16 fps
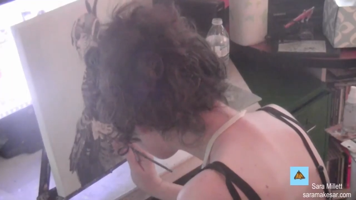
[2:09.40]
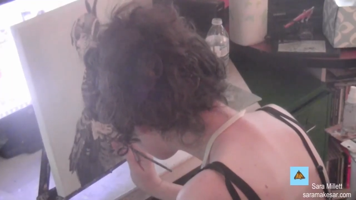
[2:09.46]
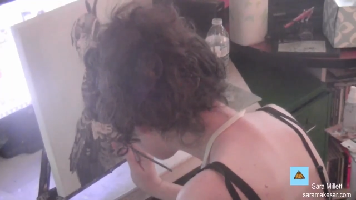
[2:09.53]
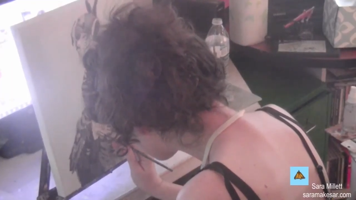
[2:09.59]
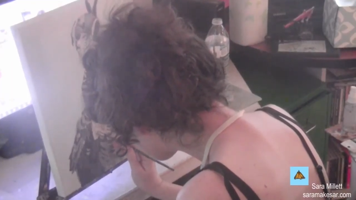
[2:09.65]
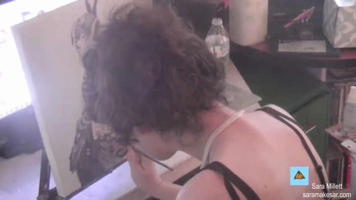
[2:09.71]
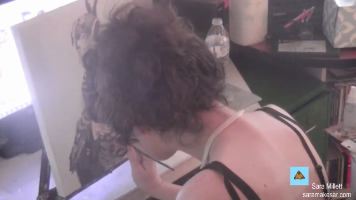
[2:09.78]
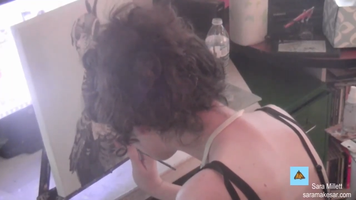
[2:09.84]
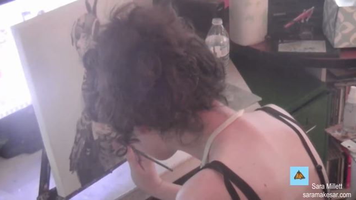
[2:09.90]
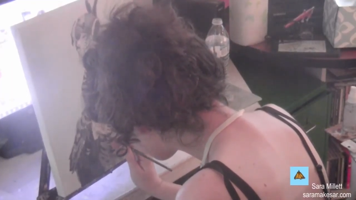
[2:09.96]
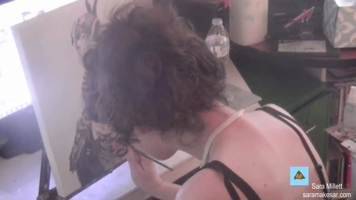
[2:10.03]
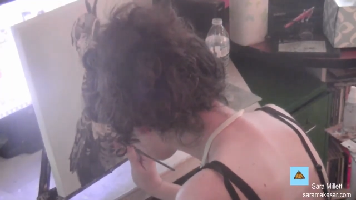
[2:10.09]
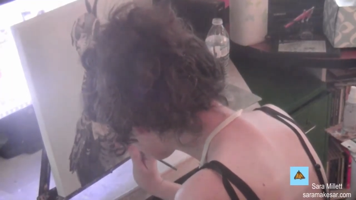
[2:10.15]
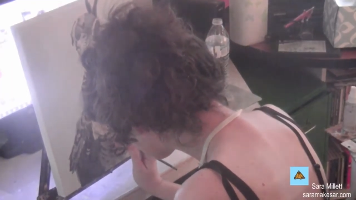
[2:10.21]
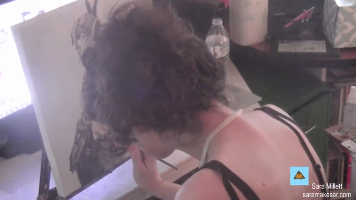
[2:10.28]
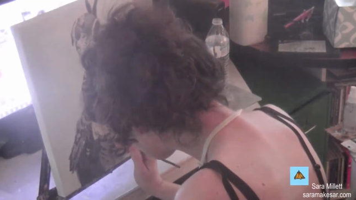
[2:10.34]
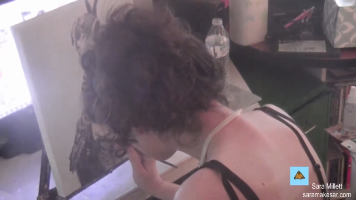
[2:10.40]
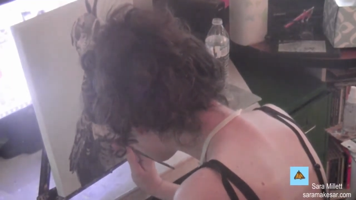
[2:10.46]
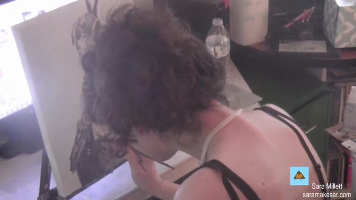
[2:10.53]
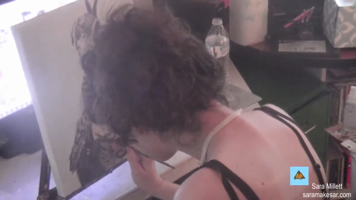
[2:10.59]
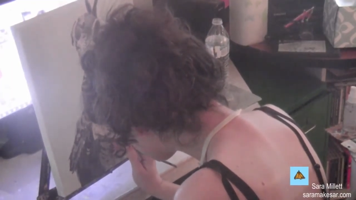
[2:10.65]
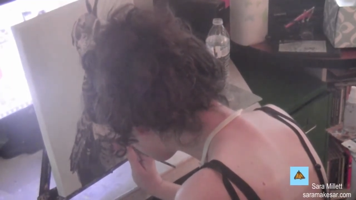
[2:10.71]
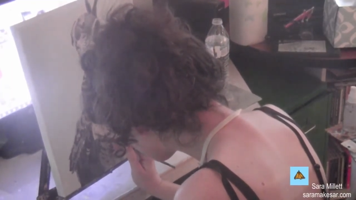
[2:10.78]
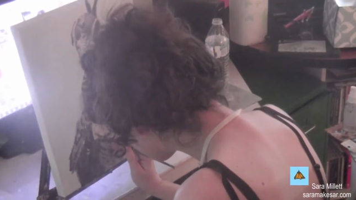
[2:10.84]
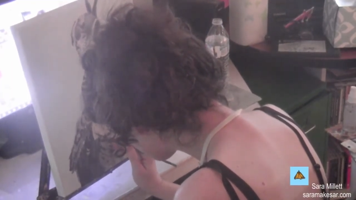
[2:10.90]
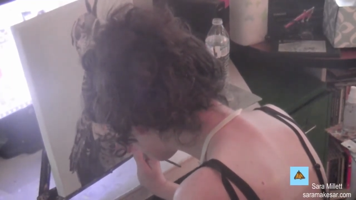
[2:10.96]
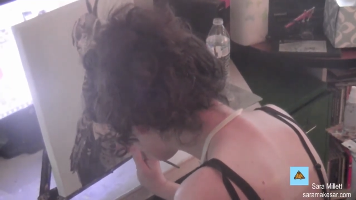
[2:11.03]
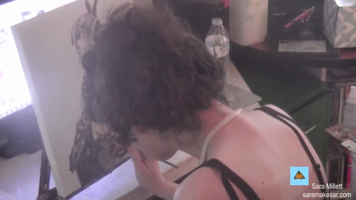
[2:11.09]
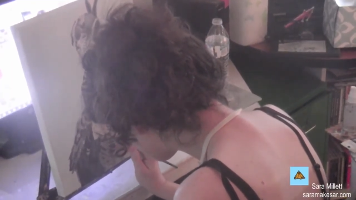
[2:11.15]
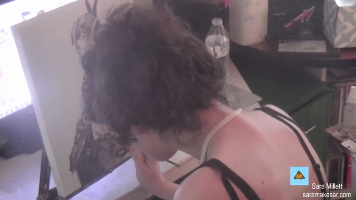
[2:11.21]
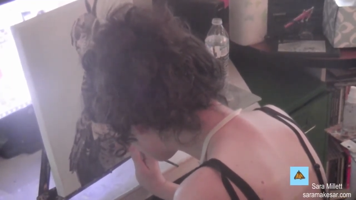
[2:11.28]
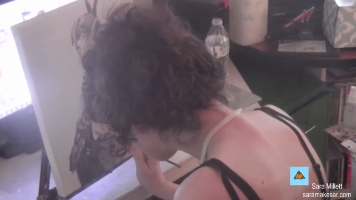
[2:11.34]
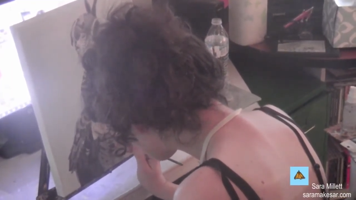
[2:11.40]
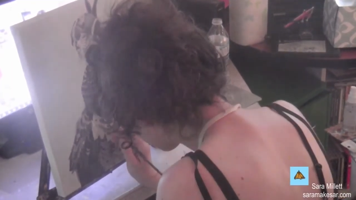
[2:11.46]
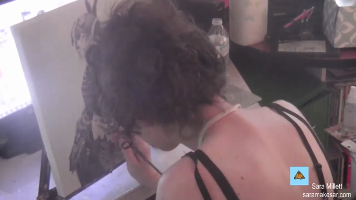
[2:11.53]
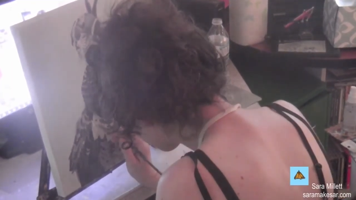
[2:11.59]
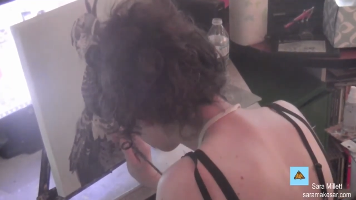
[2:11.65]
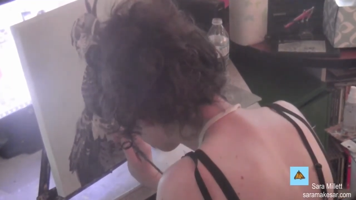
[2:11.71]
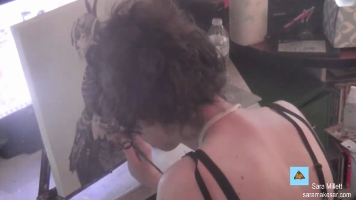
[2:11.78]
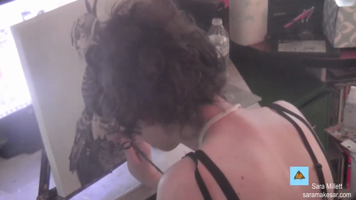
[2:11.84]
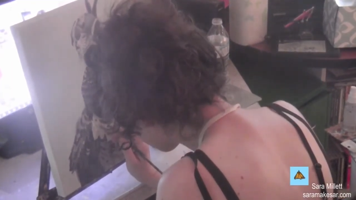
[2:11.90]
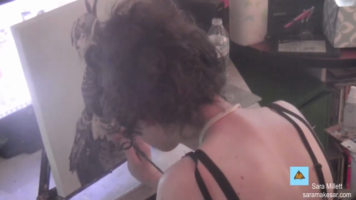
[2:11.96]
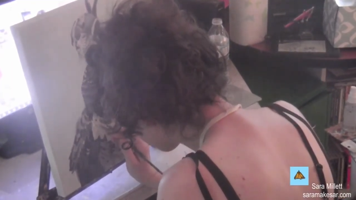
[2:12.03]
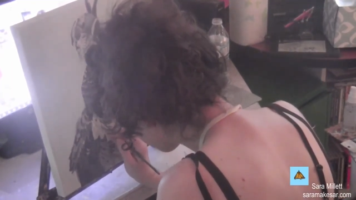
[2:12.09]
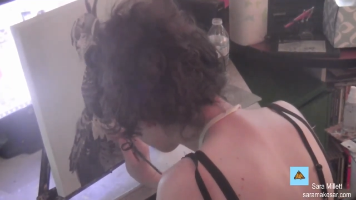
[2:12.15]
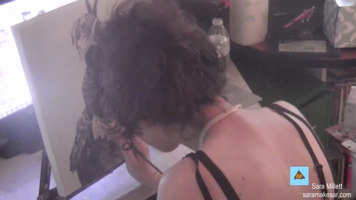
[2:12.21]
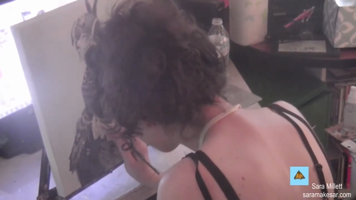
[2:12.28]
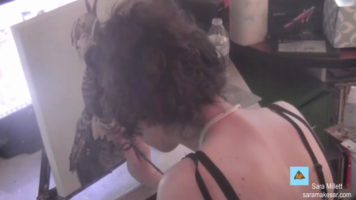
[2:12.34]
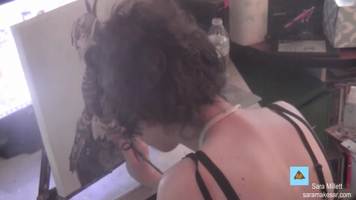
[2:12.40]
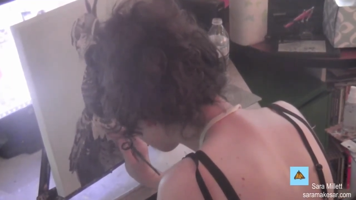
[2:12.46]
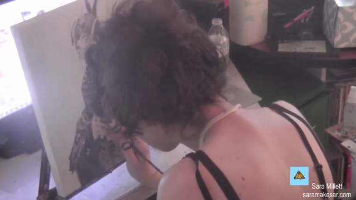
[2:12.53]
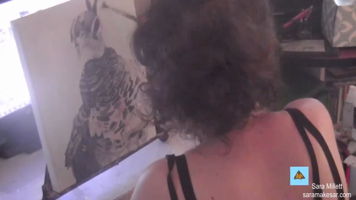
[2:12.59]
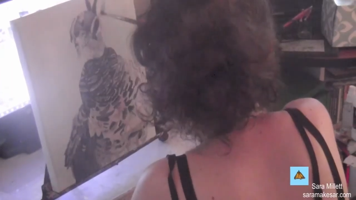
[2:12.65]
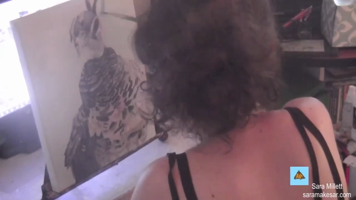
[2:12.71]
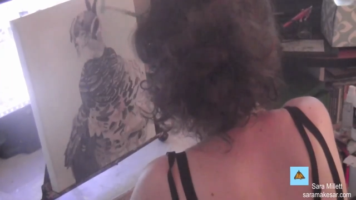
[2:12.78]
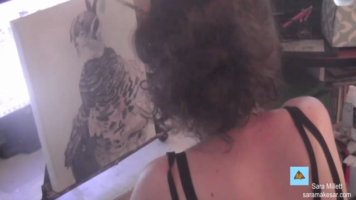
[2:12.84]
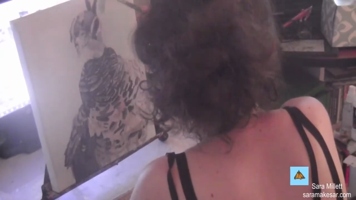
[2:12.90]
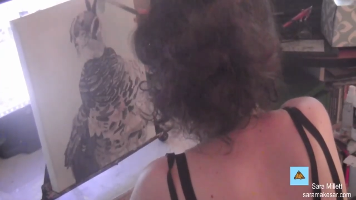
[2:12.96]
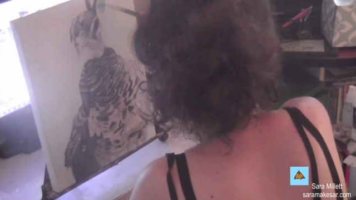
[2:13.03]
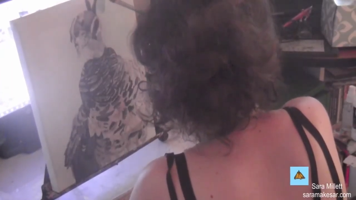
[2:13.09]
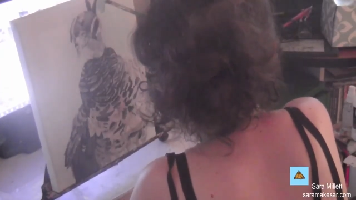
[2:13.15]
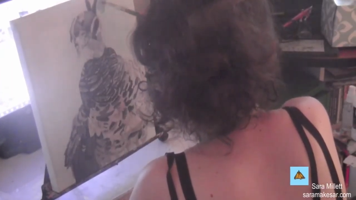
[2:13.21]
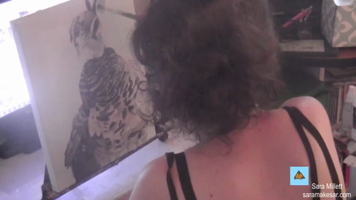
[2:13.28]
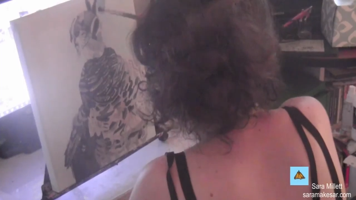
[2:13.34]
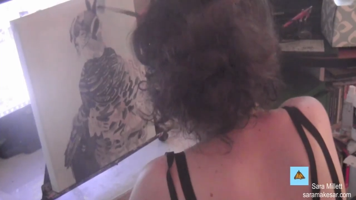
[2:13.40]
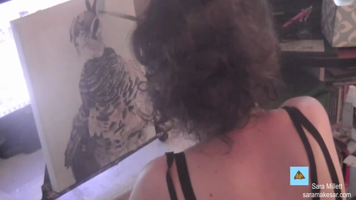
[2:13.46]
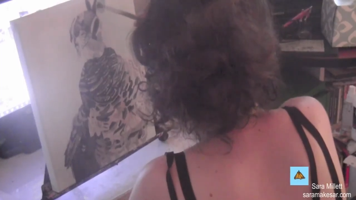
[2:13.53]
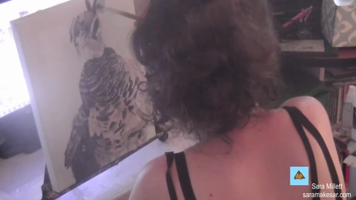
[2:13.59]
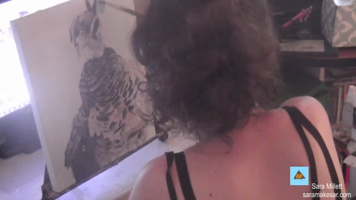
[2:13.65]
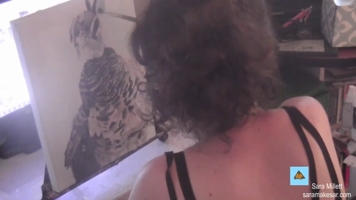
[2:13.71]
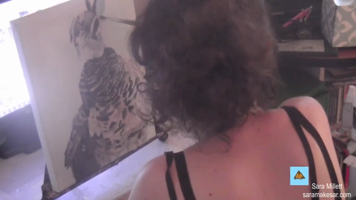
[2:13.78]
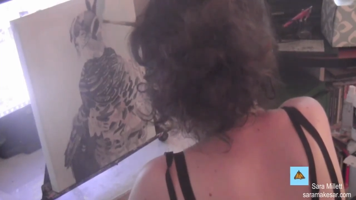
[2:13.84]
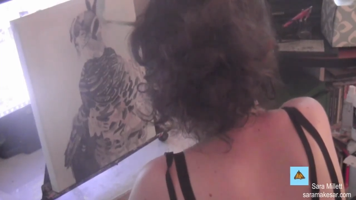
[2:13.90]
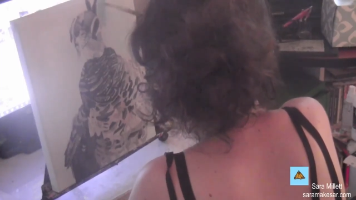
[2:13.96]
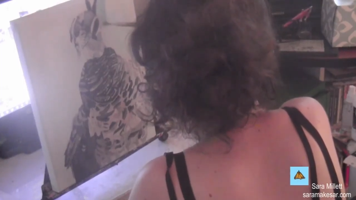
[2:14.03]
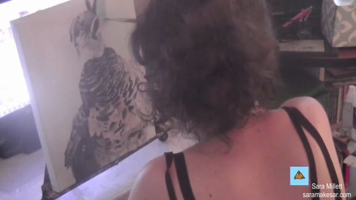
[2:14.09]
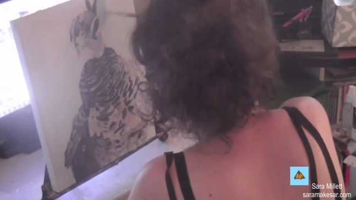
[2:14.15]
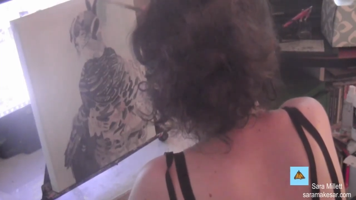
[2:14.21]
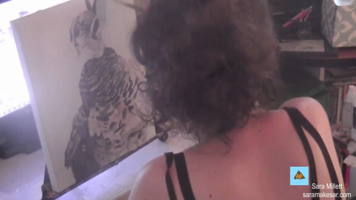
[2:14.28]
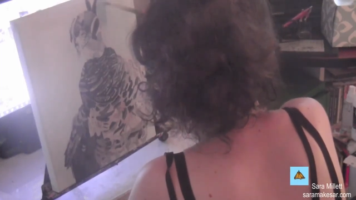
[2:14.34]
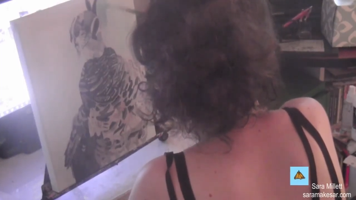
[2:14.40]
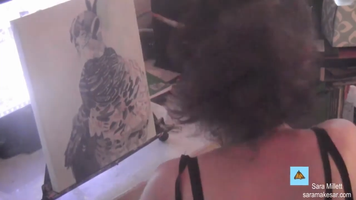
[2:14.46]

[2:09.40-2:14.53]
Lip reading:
(no speaker visible)